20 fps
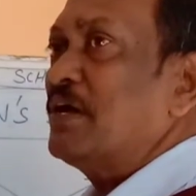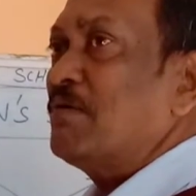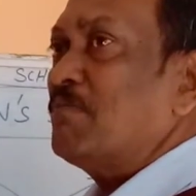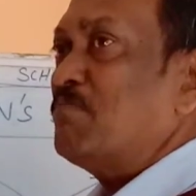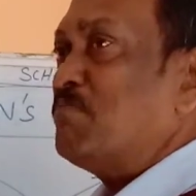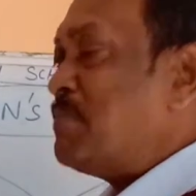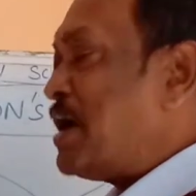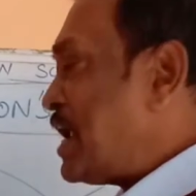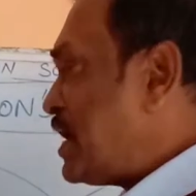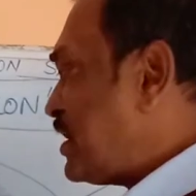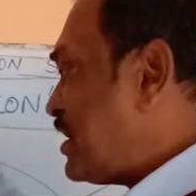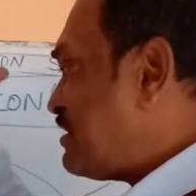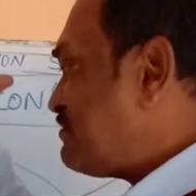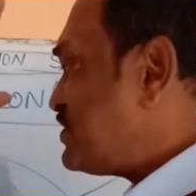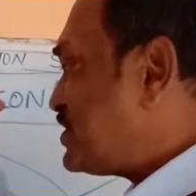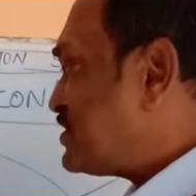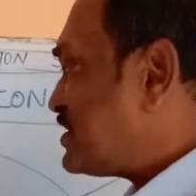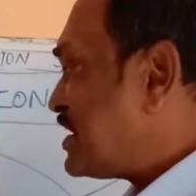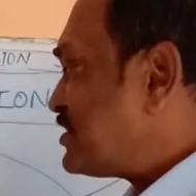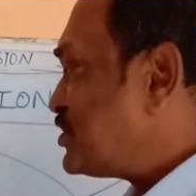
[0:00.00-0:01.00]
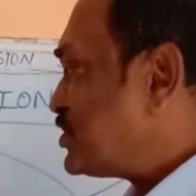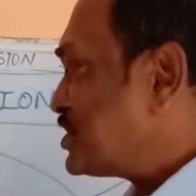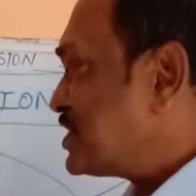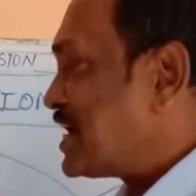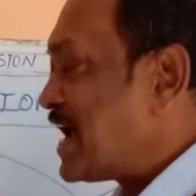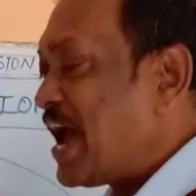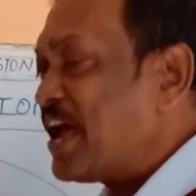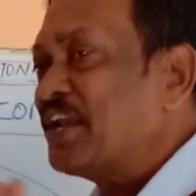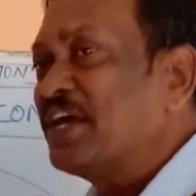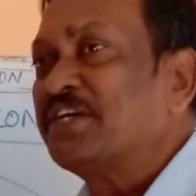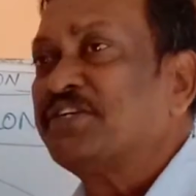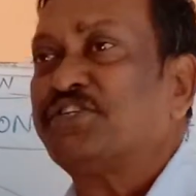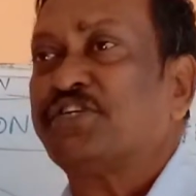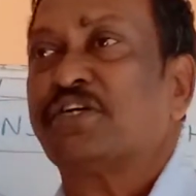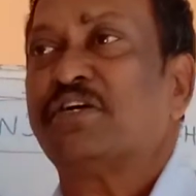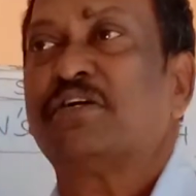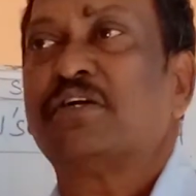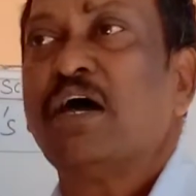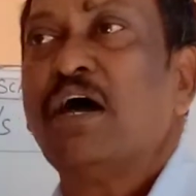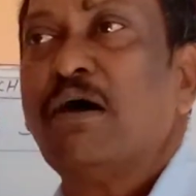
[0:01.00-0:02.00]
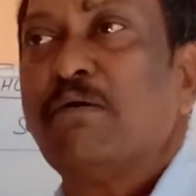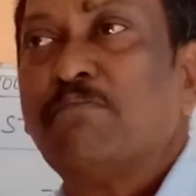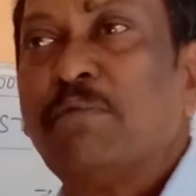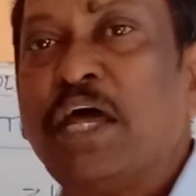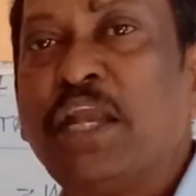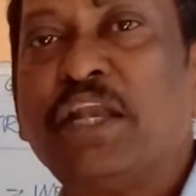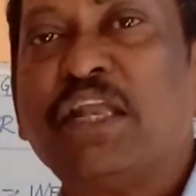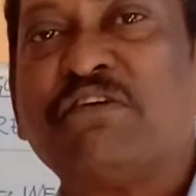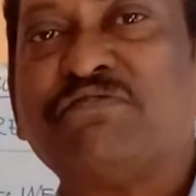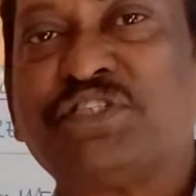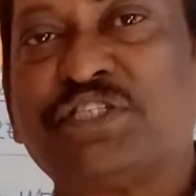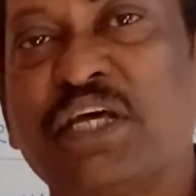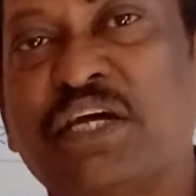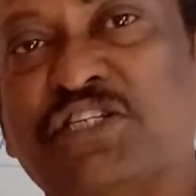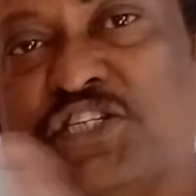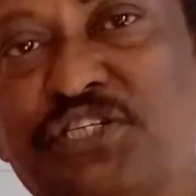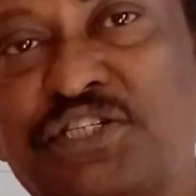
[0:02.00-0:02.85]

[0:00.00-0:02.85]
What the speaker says: men of such character, men of such